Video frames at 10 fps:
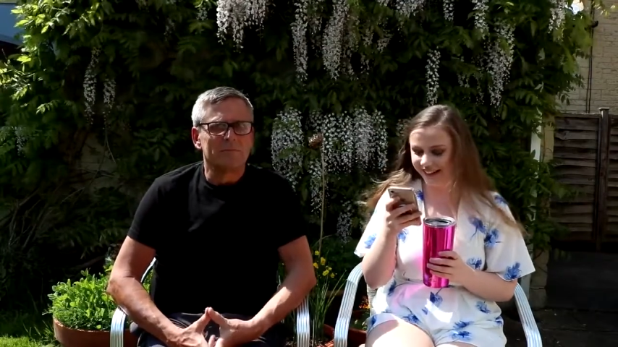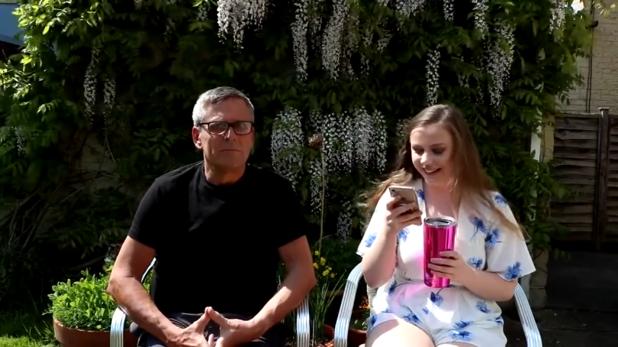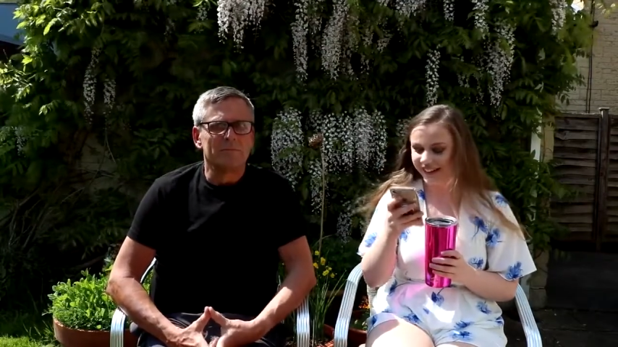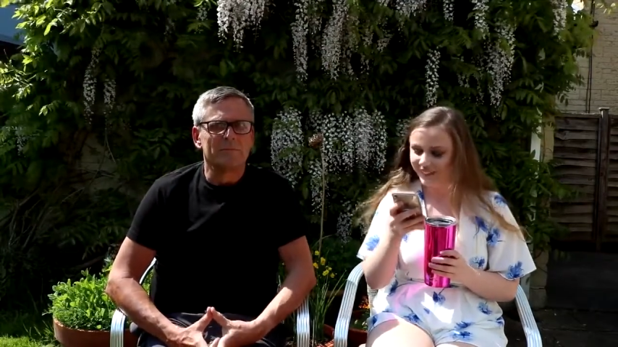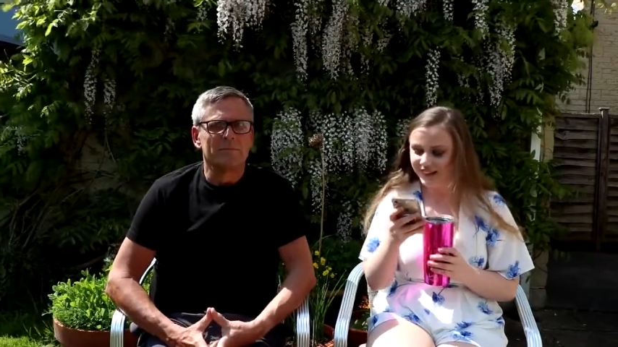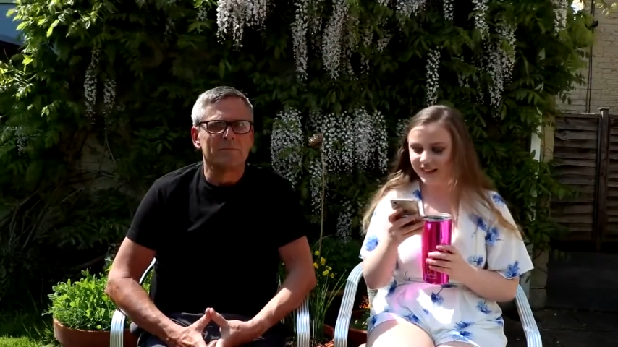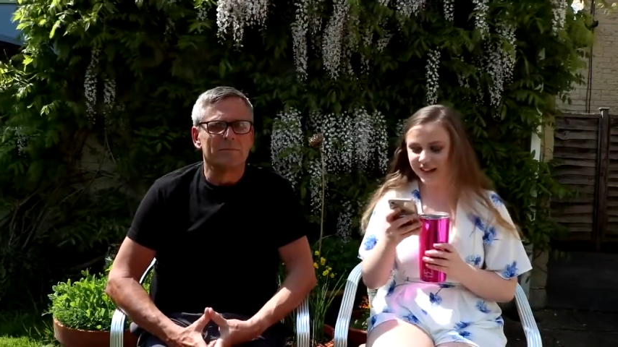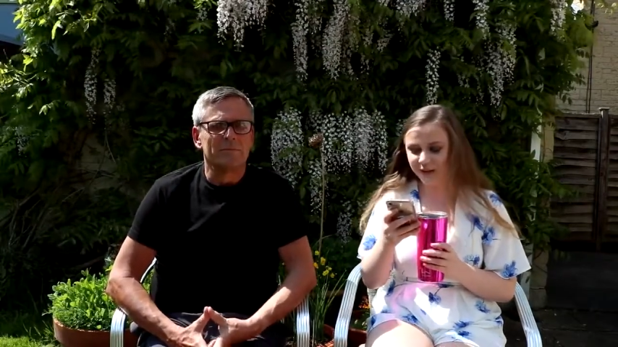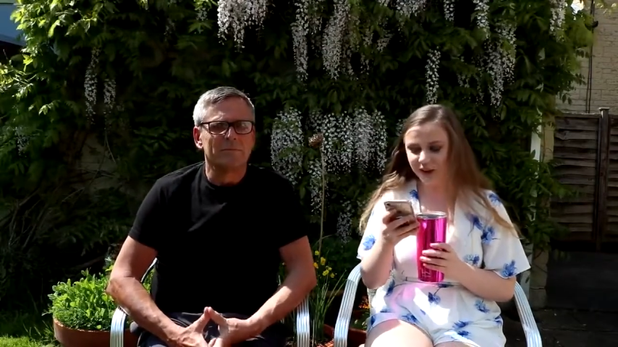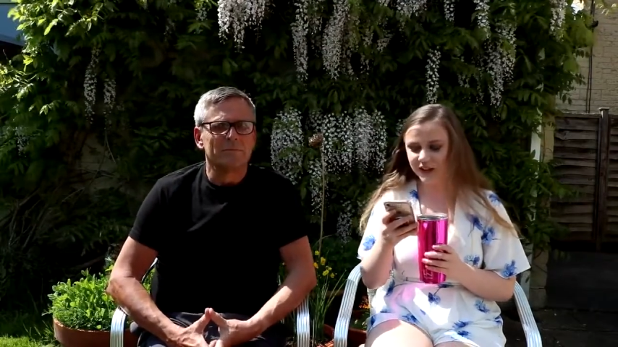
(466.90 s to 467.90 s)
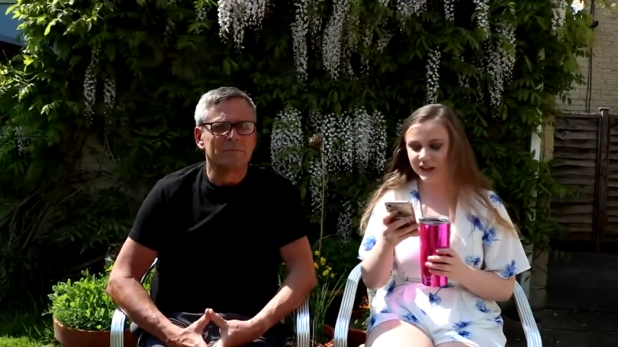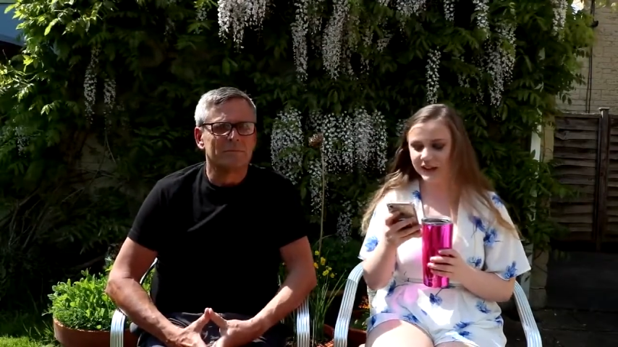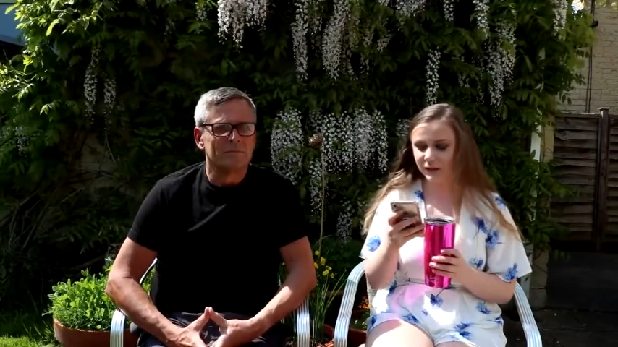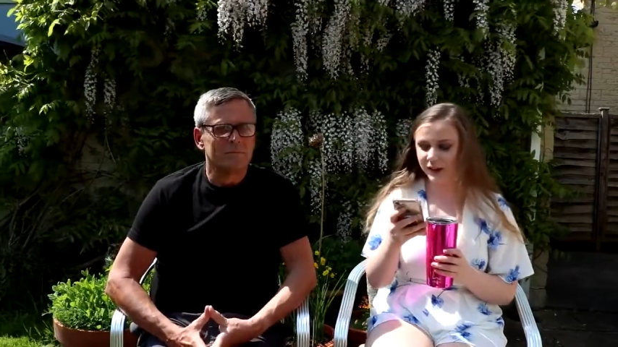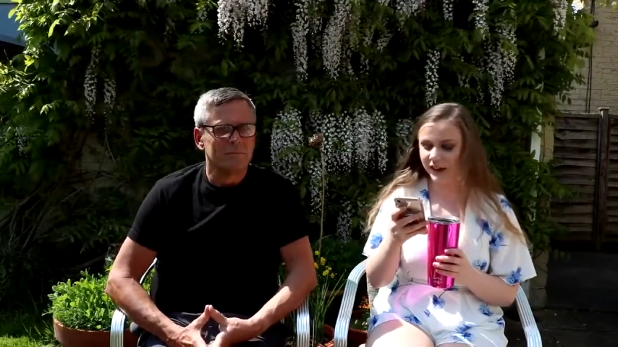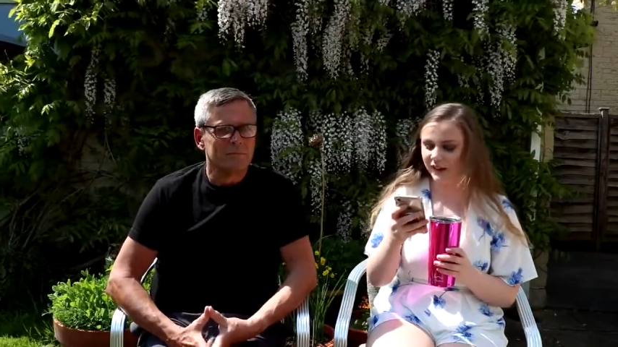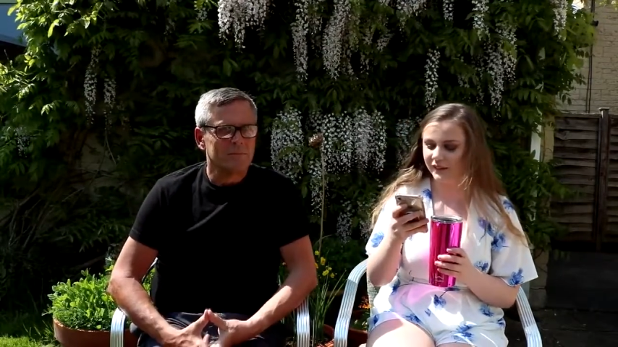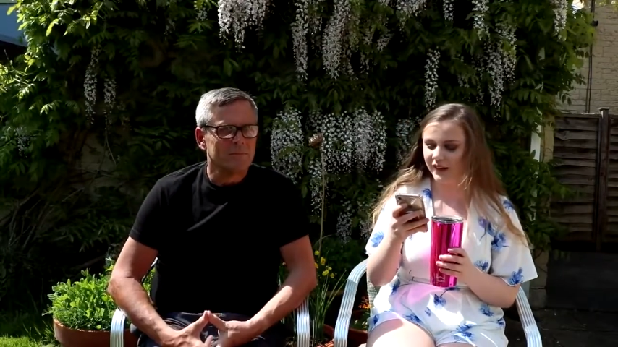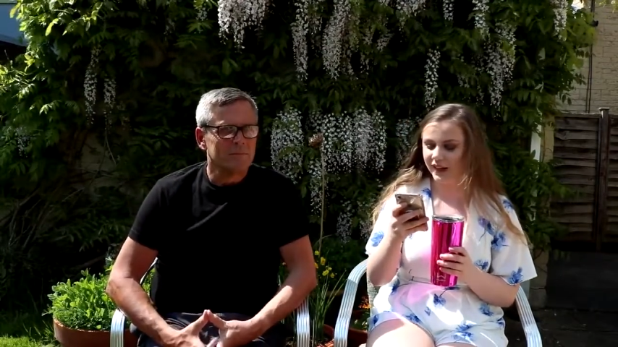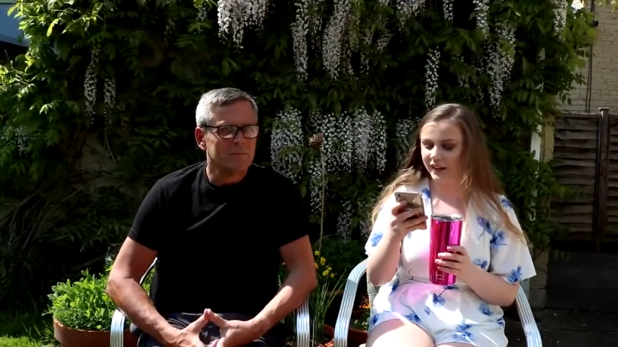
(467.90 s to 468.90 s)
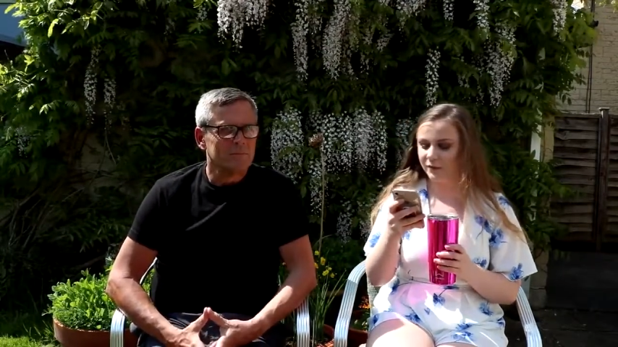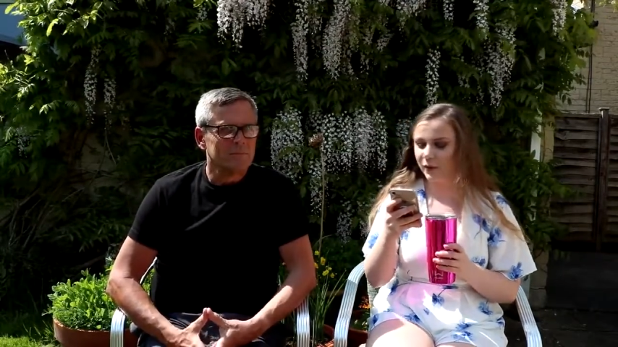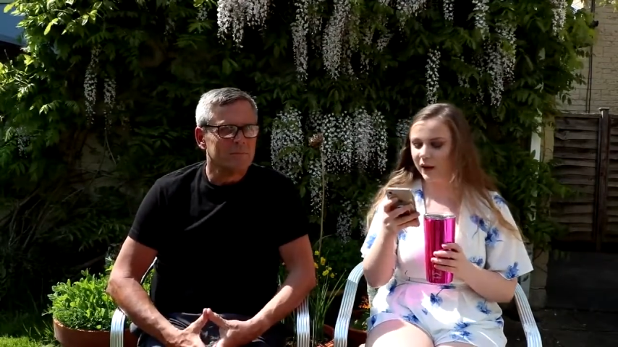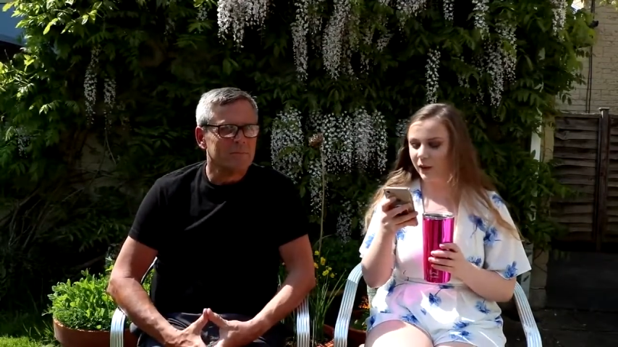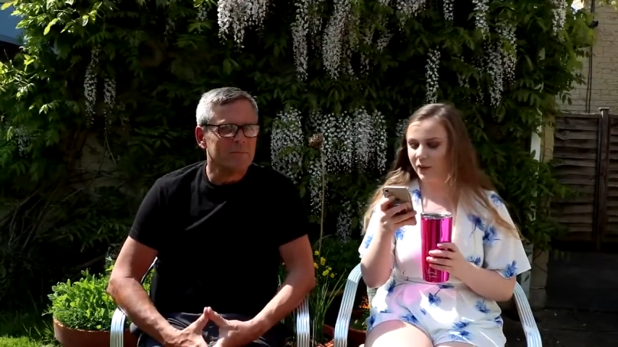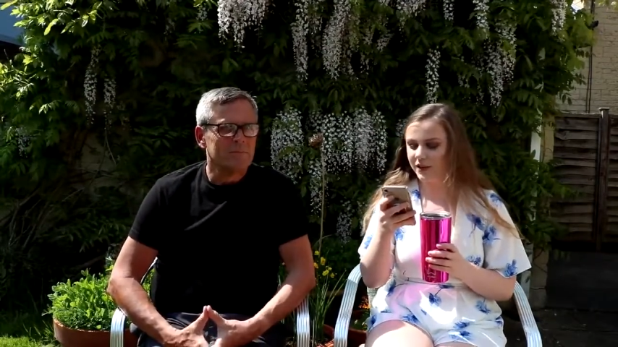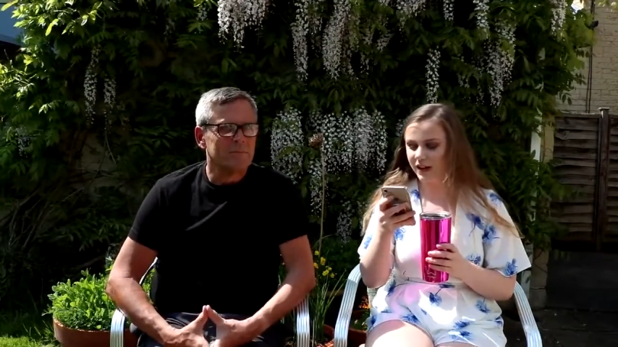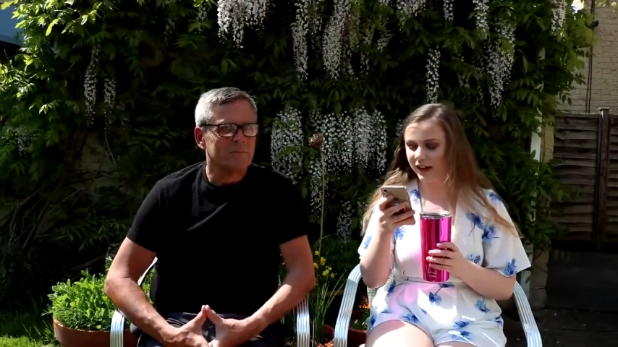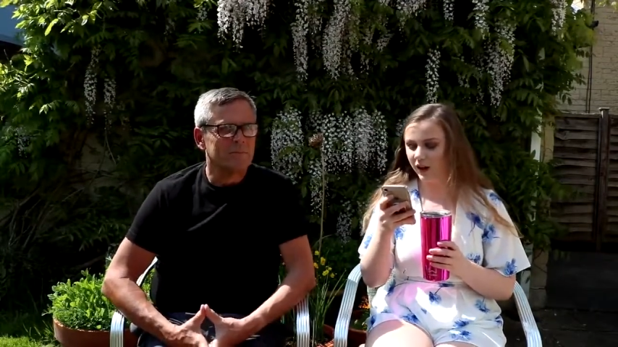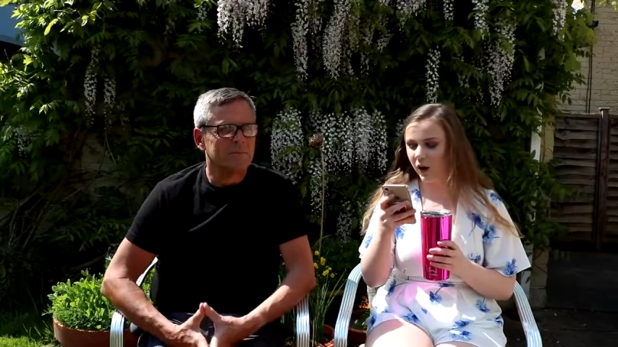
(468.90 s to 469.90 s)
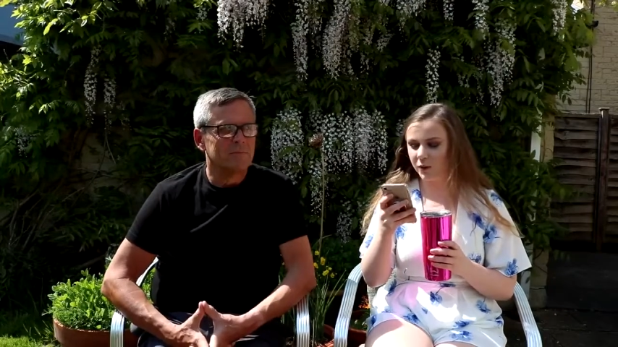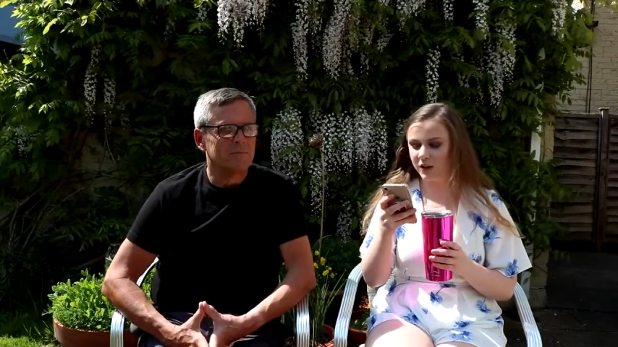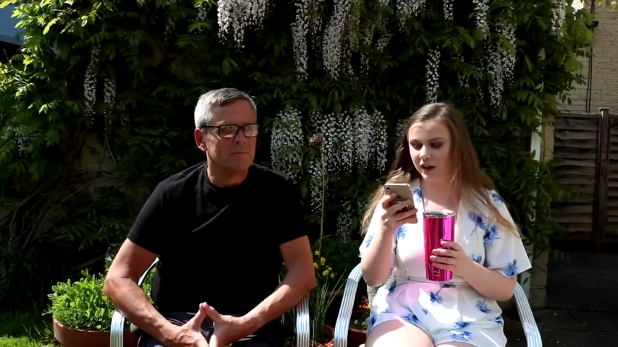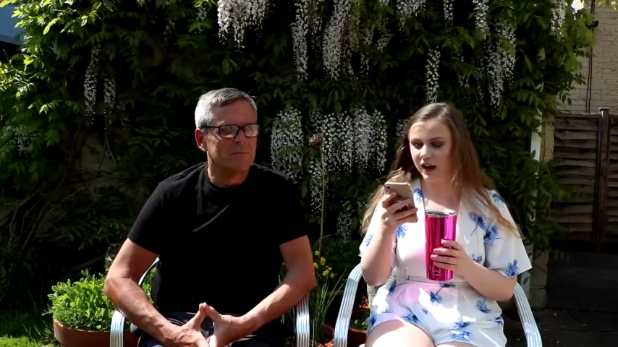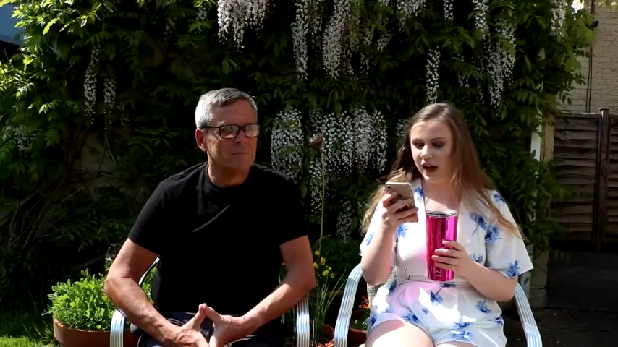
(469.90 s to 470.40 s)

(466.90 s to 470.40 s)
Speaker 1: this question is for you. If money wasn't an option,